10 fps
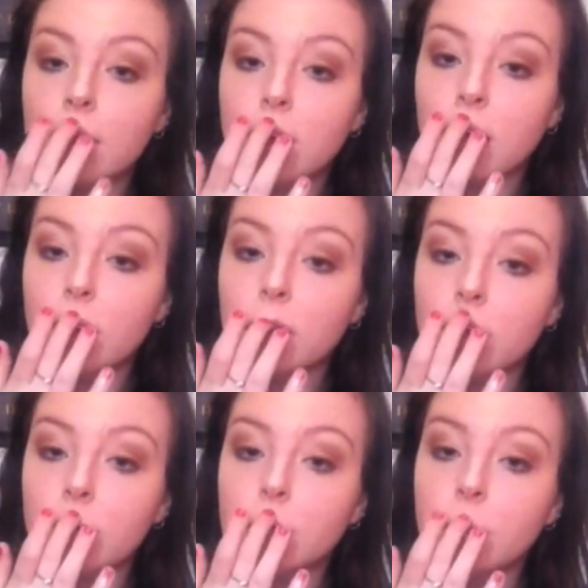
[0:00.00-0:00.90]
on the
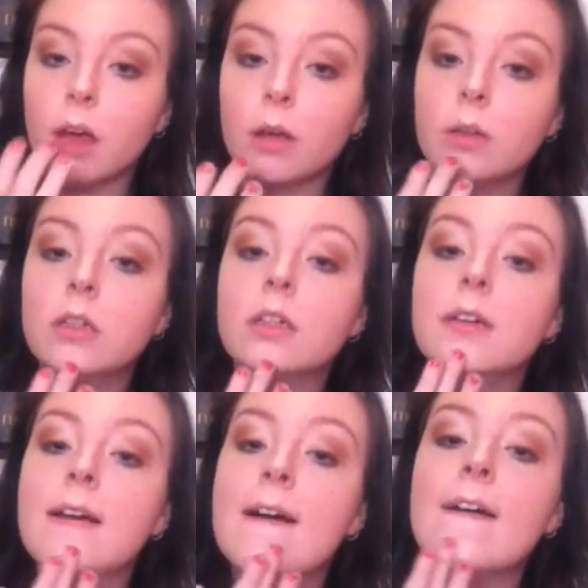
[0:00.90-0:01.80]
cupid's bow,
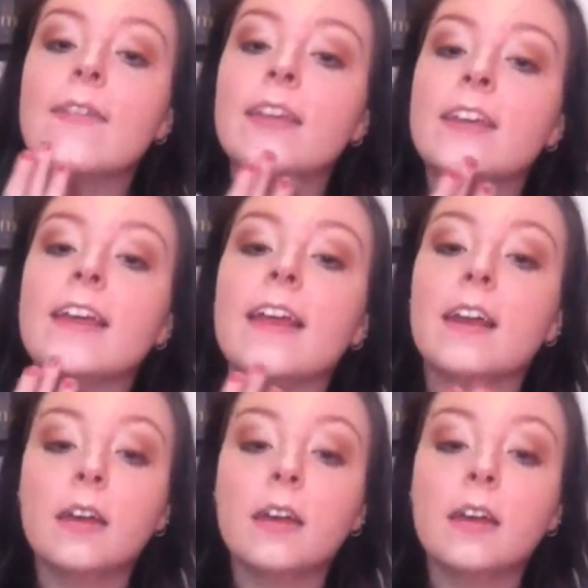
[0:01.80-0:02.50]
on the chin,